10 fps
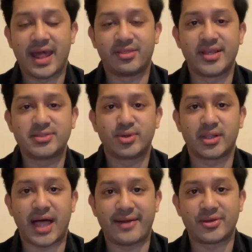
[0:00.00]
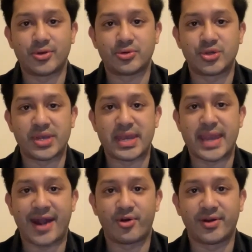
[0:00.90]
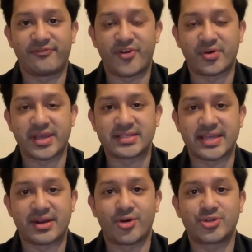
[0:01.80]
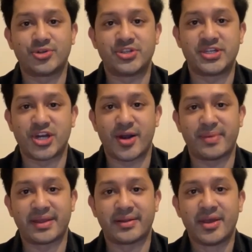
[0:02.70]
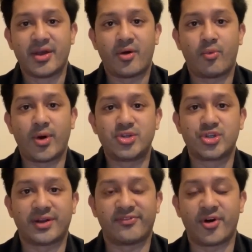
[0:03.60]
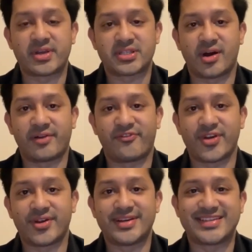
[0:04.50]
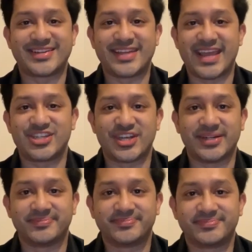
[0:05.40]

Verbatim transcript: and this will allow you to narrow your focus and also determine what you should focus on for your dissertation.